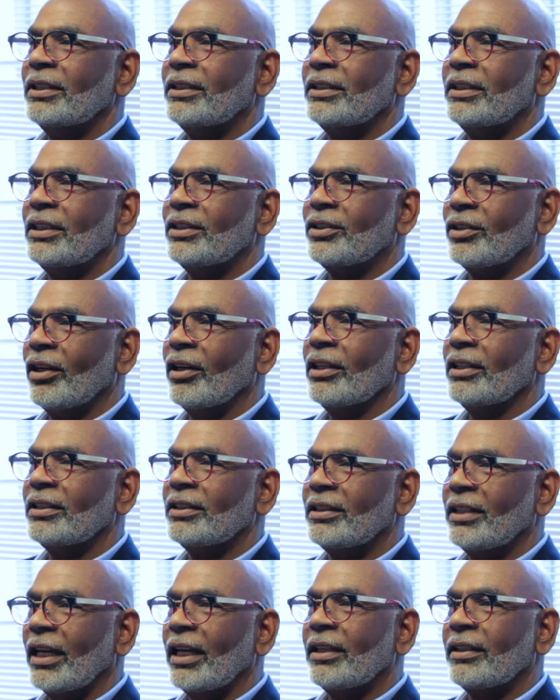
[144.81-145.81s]
the choice
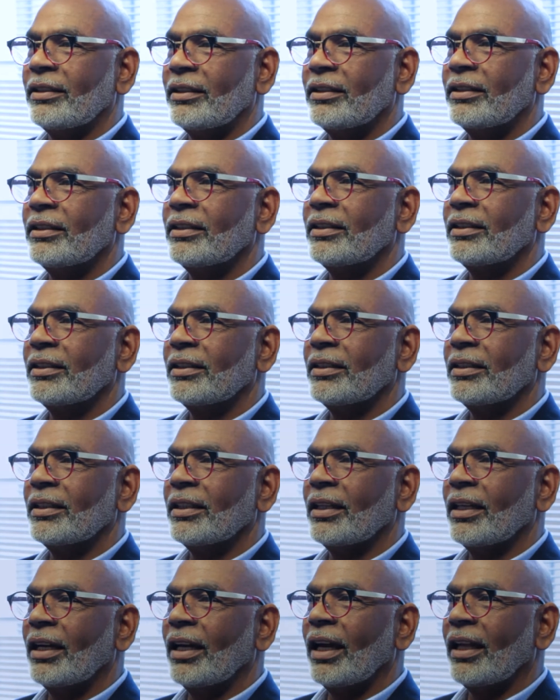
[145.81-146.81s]
that
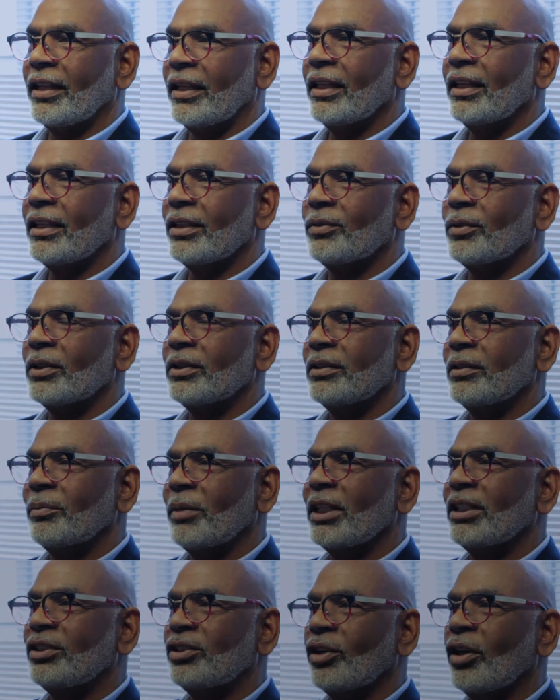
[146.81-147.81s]
I think it was the
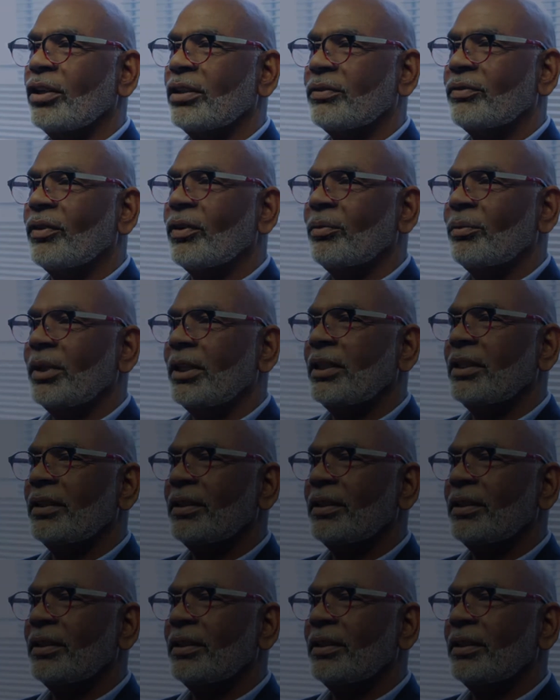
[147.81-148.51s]
best choice for me.